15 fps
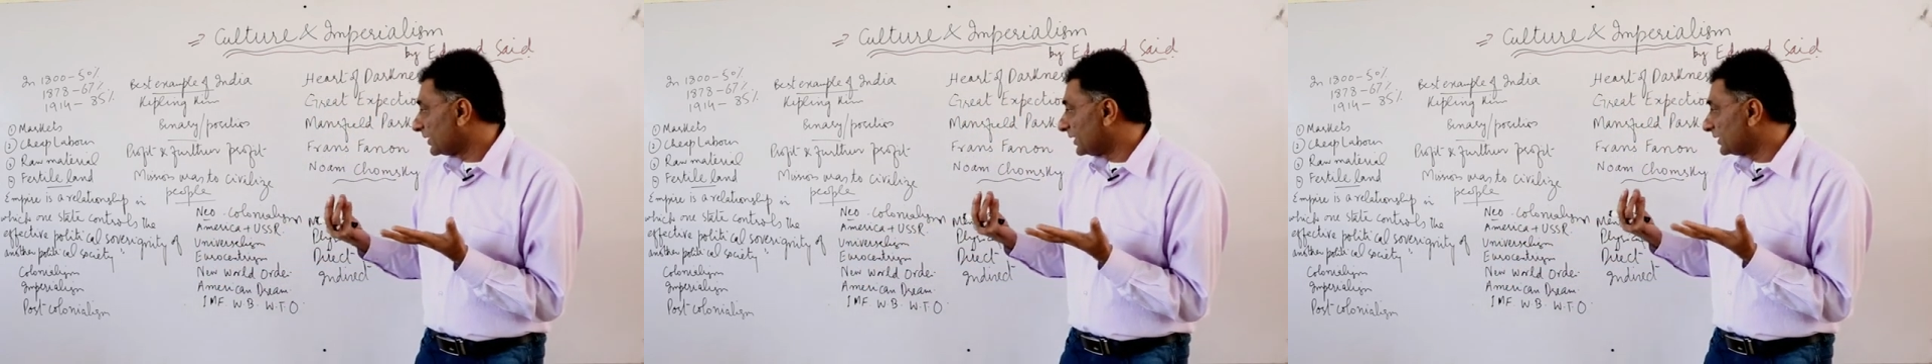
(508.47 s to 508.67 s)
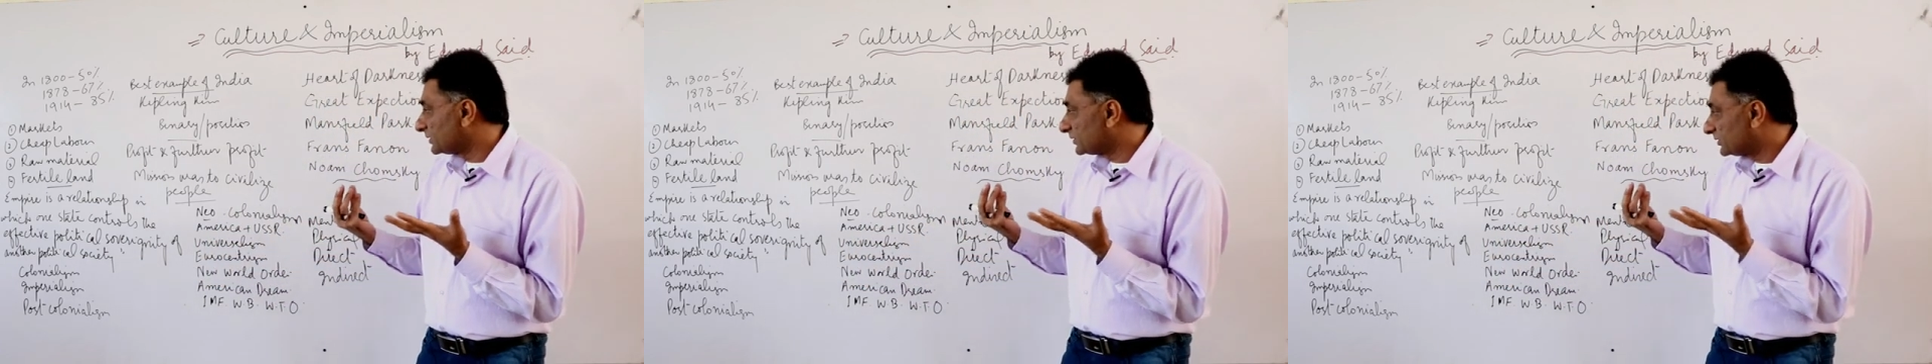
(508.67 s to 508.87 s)

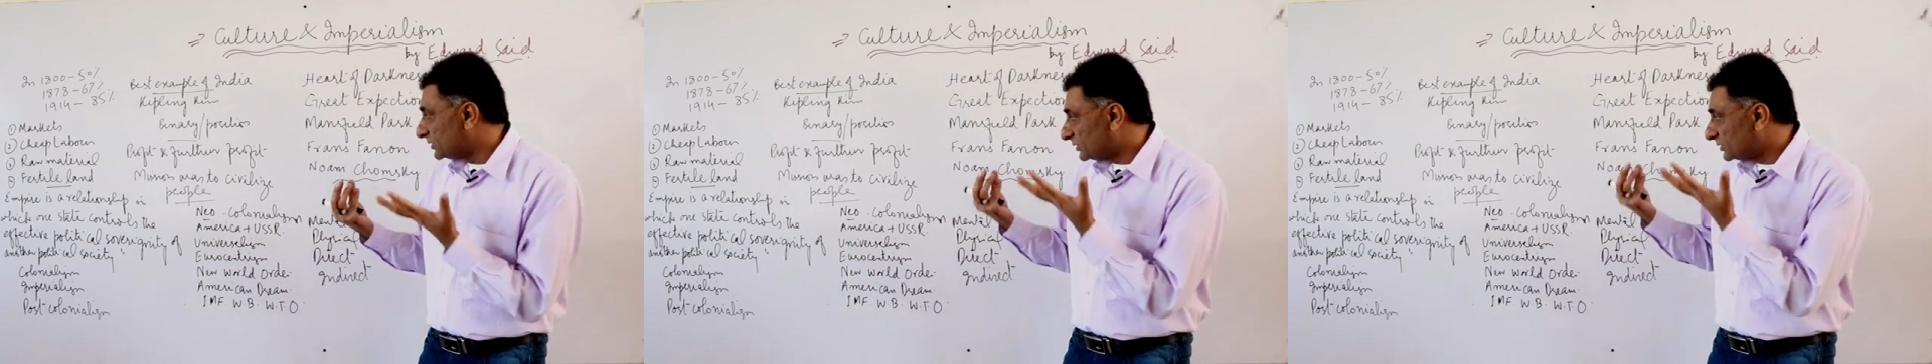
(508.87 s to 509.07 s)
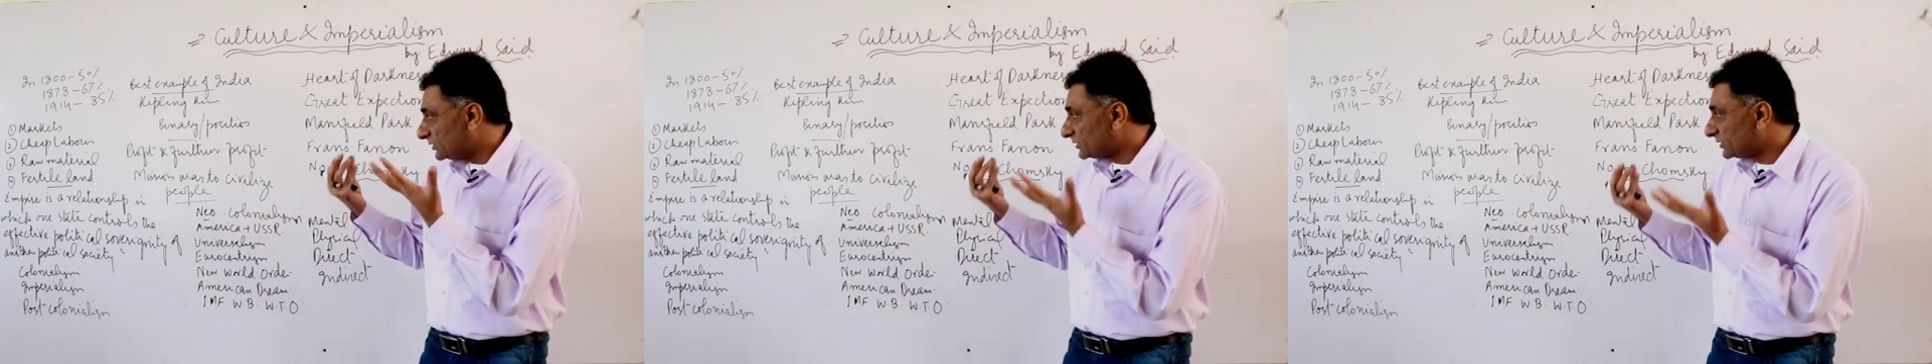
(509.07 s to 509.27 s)
And
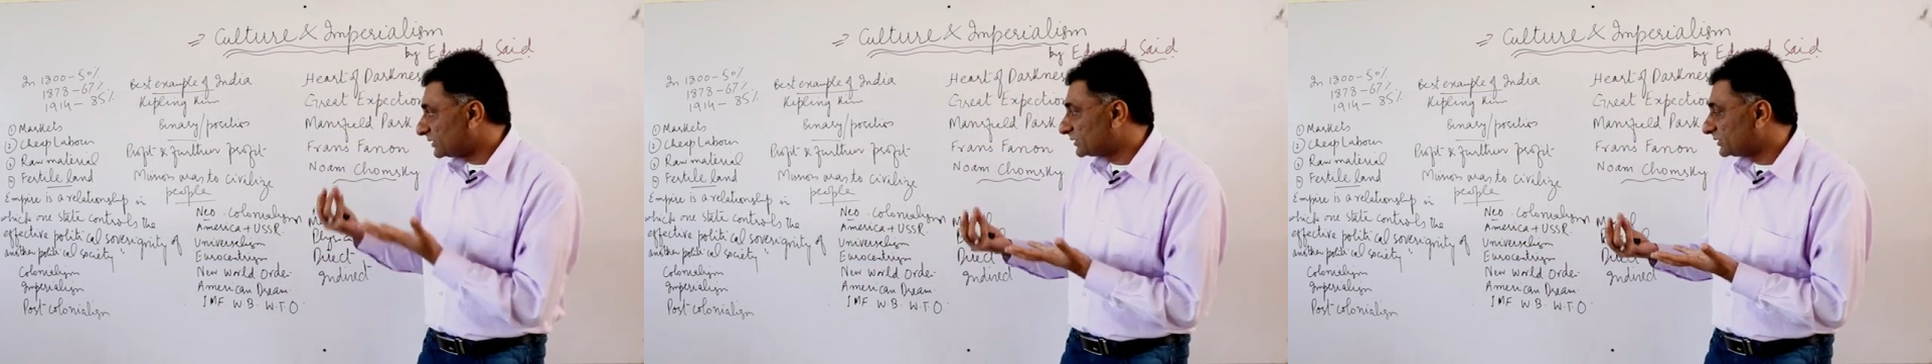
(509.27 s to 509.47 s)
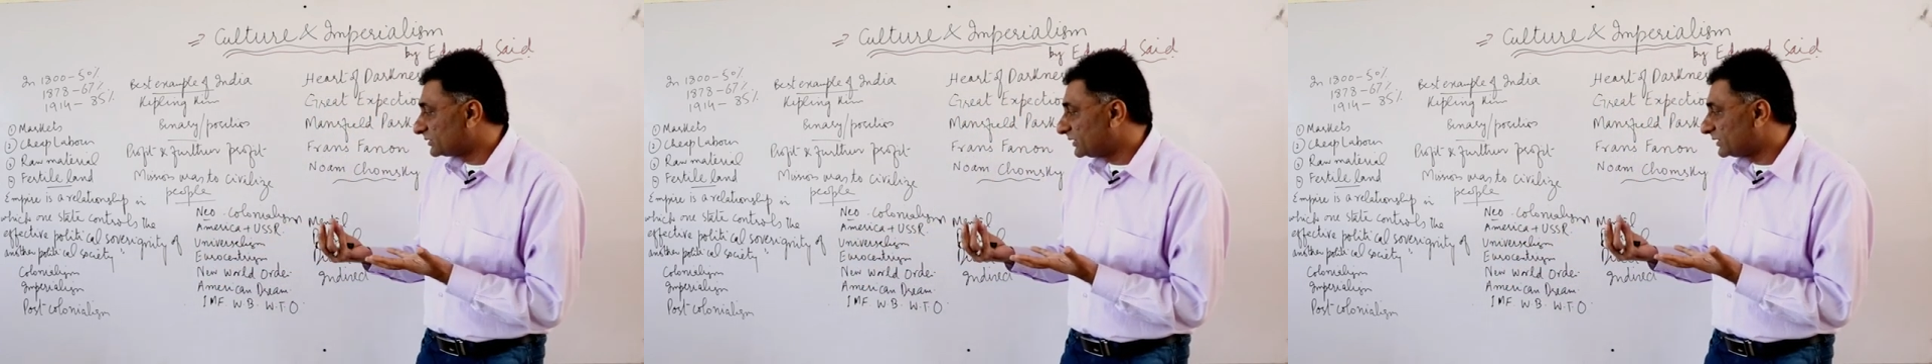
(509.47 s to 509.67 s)
these are
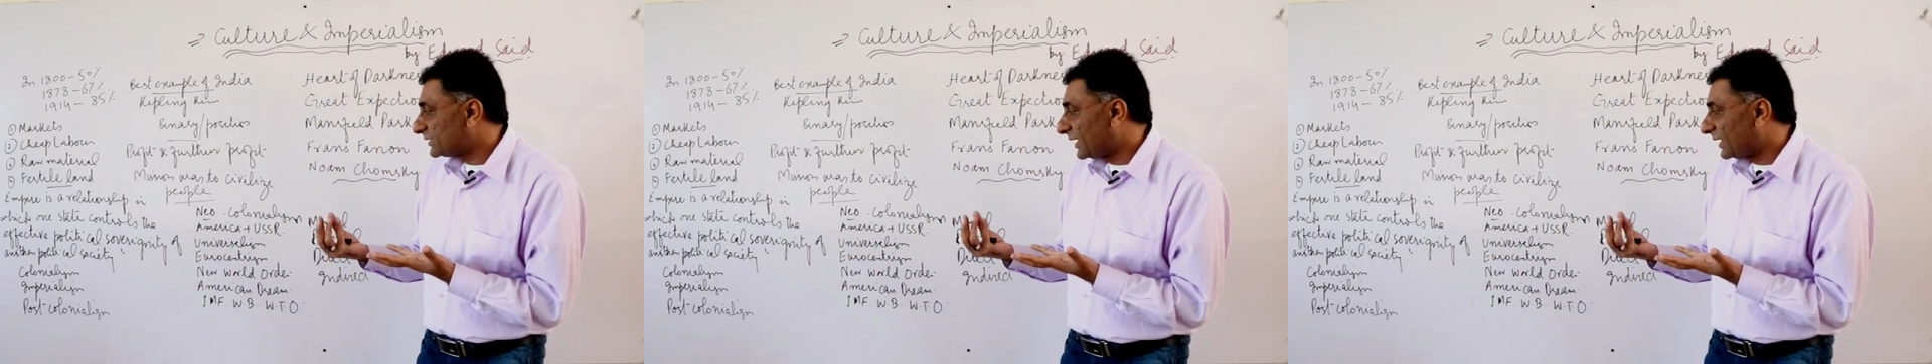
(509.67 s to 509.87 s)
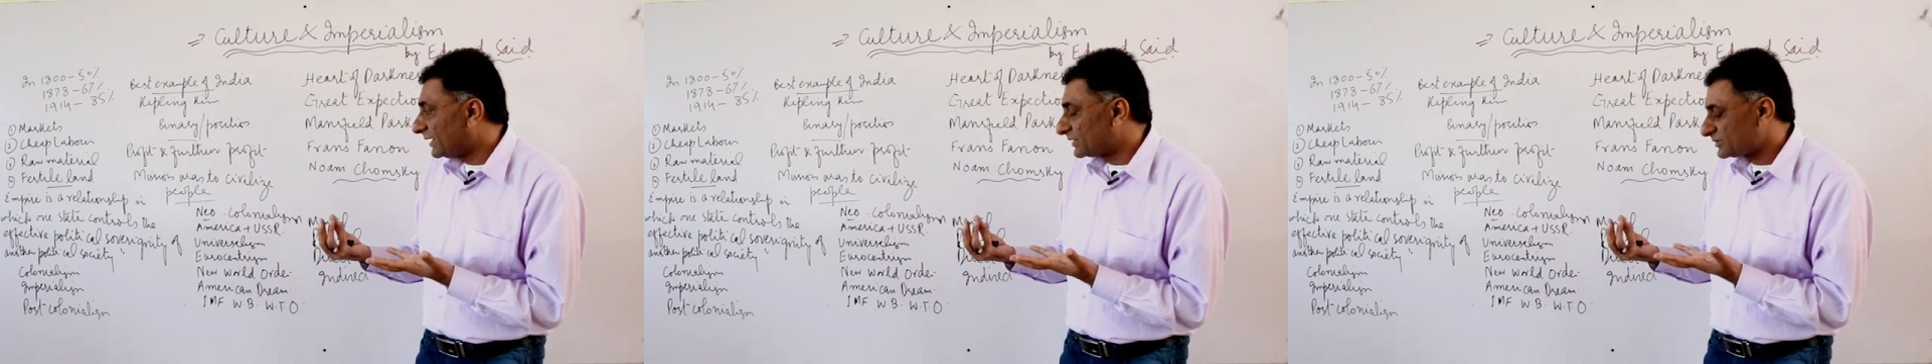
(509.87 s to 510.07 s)
they
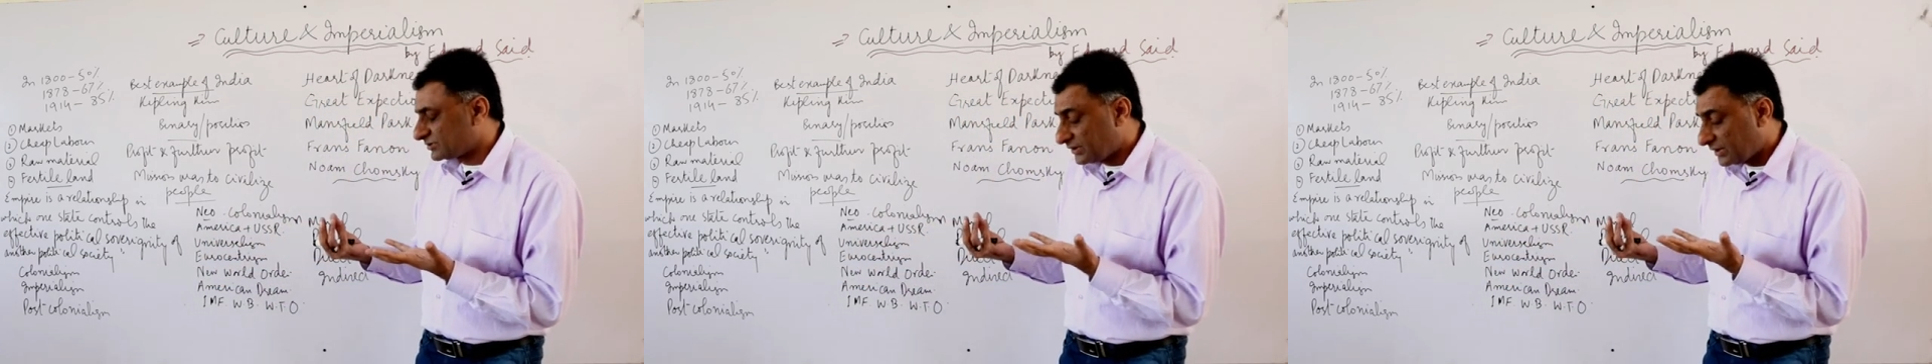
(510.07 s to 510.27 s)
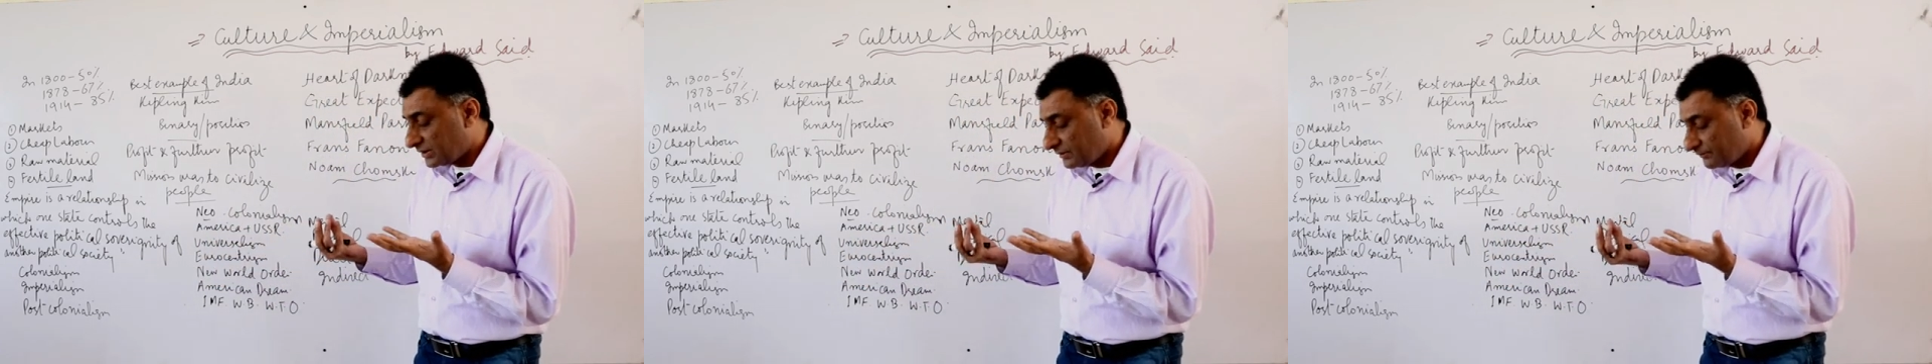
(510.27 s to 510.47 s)
tell us.